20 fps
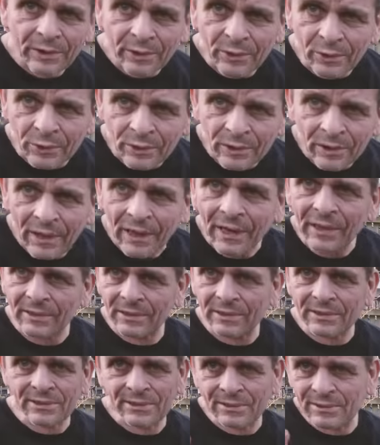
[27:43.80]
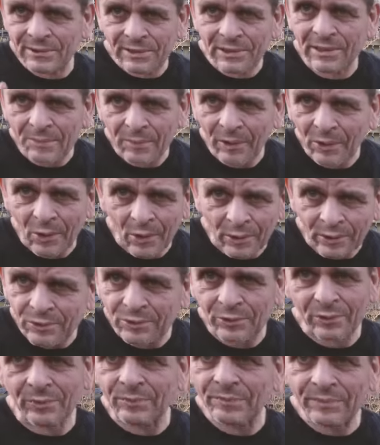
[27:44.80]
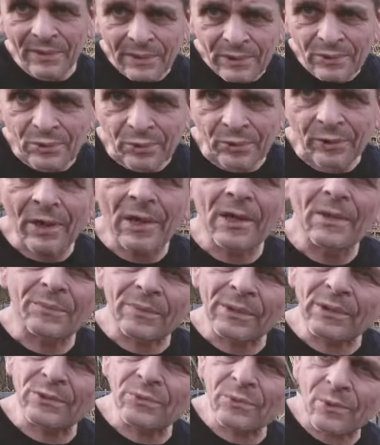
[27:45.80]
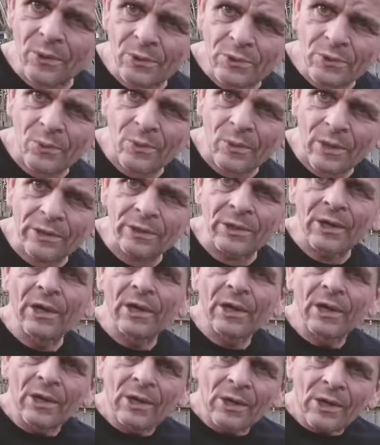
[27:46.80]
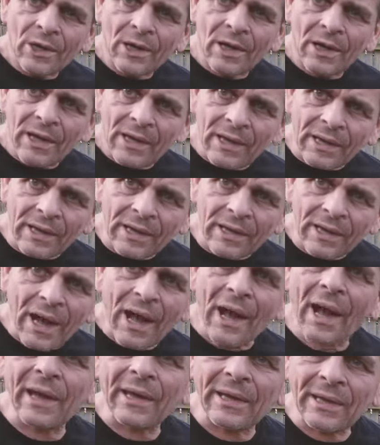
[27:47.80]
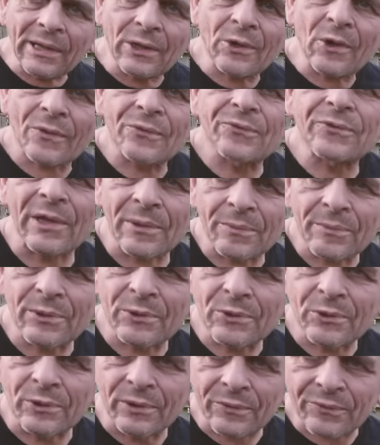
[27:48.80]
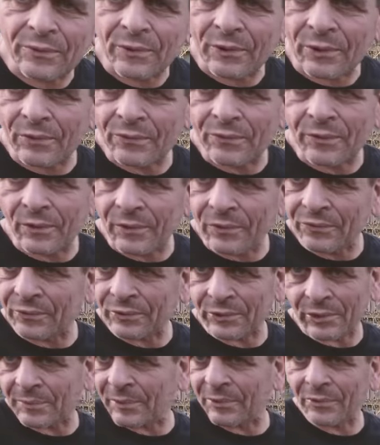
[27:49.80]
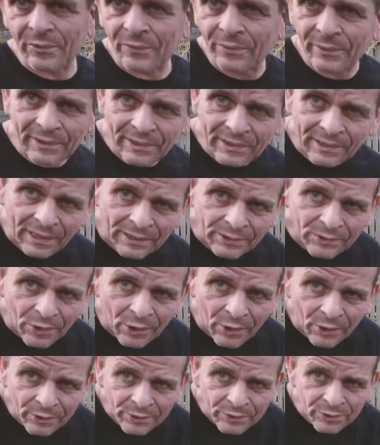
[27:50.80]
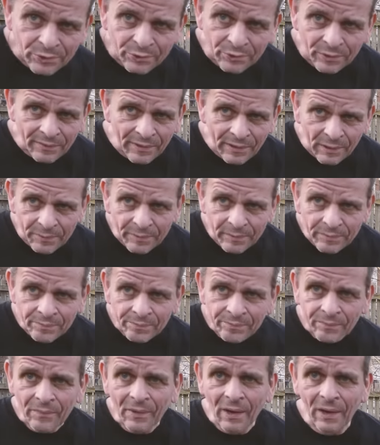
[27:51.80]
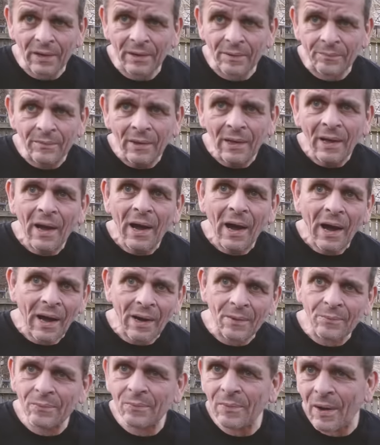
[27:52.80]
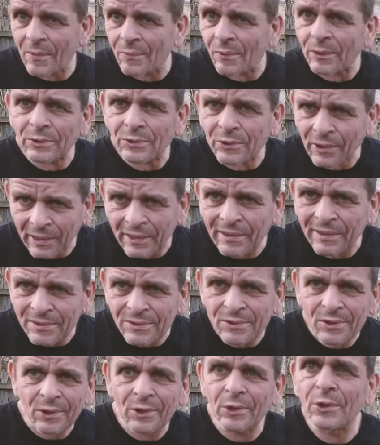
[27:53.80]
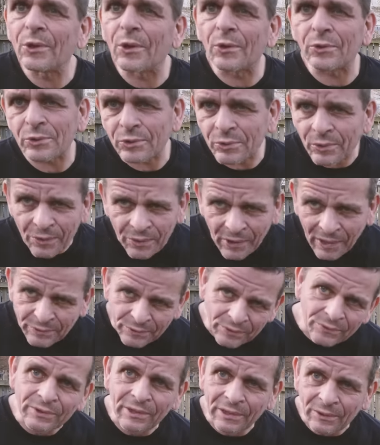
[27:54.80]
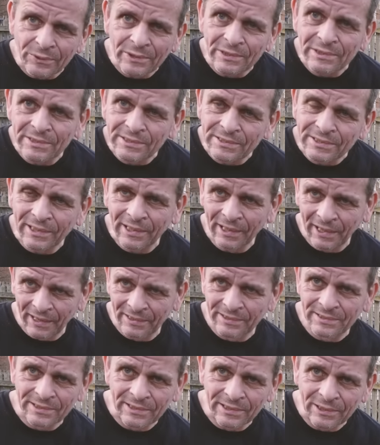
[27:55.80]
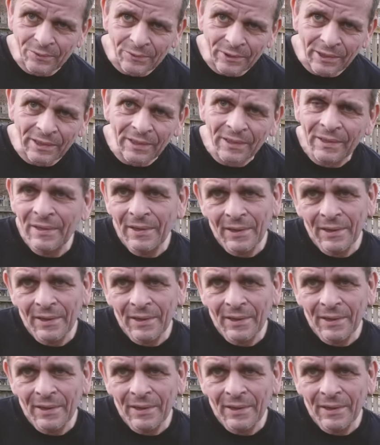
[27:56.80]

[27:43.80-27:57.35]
really good and it's steaming hot, so that's good. Because we also want a high enough temperature for, for, for some of the really nice colors to develop. Um, I, I, want to get as close to a thousand degrees as I can centigrade,